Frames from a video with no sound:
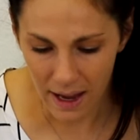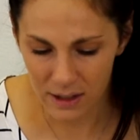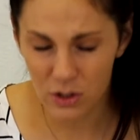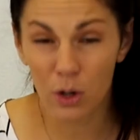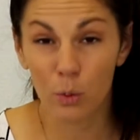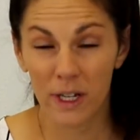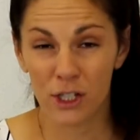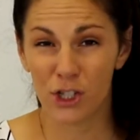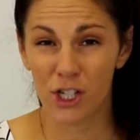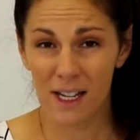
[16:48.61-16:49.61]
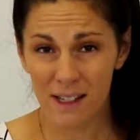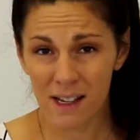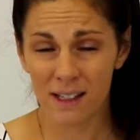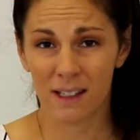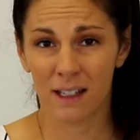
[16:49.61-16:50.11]
And so when
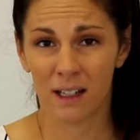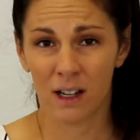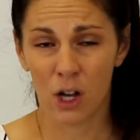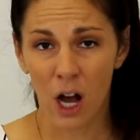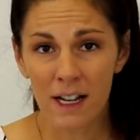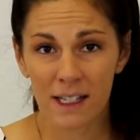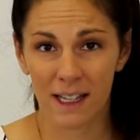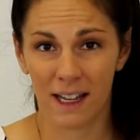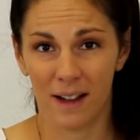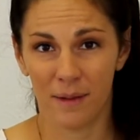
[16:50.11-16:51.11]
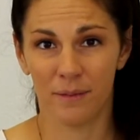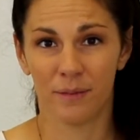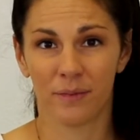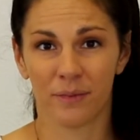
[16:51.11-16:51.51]
Jesus got to him,